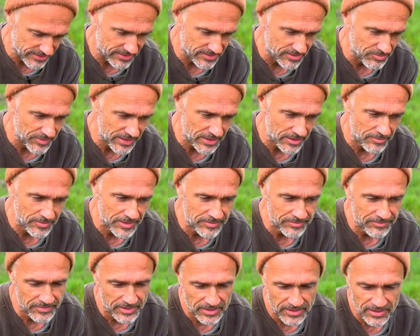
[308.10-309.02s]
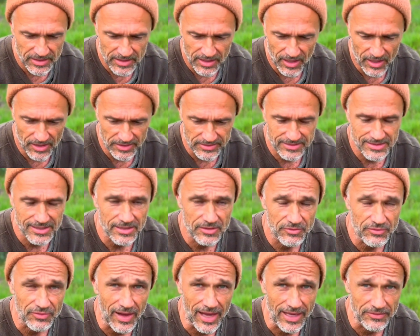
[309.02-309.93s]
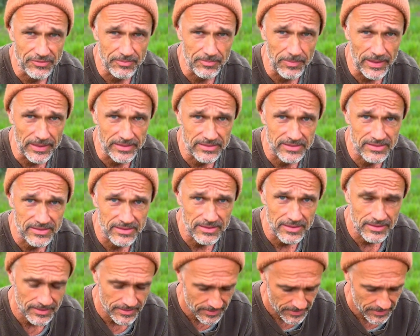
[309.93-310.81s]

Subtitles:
is minimum until 5 buds.